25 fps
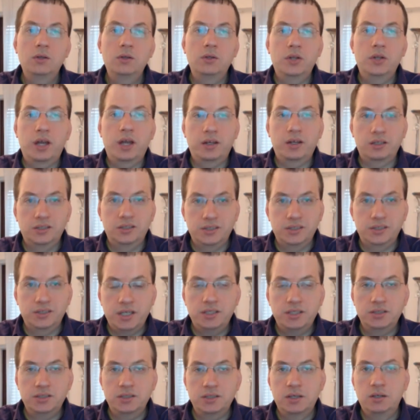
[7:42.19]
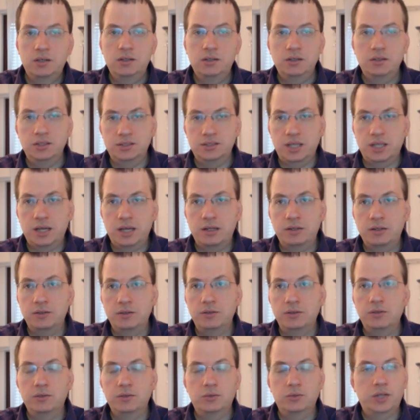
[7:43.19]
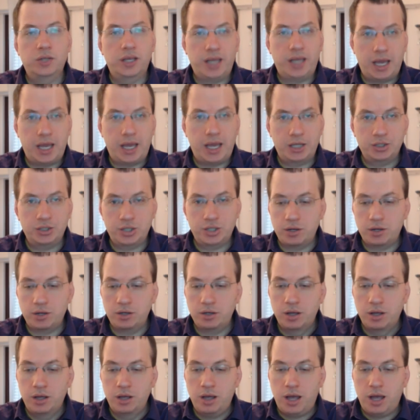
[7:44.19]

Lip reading: the United States decided to take action